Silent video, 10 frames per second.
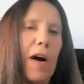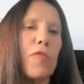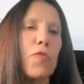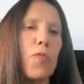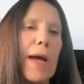
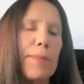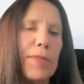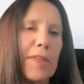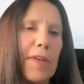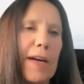of
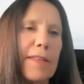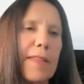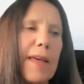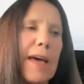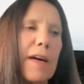websites
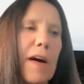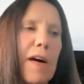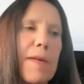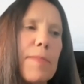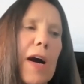that
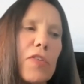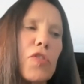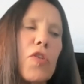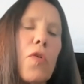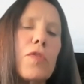are
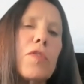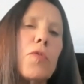shown